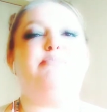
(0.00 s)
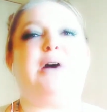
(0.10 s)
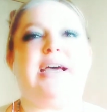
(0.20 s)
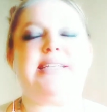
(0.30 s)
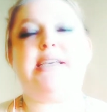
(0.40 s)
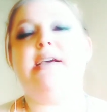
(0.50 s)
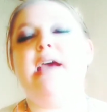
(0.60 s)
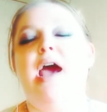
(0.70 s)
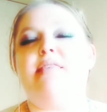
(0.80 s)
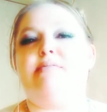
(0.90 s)
But
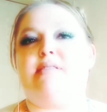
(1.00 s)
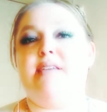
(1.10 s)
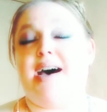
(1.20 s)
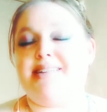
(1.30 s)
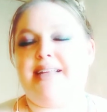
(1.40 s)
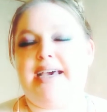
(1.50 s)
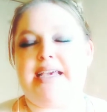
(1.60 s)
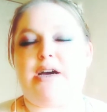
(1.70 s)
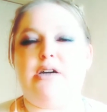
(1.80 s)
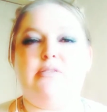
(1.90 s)

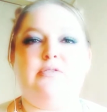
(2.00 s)
unlike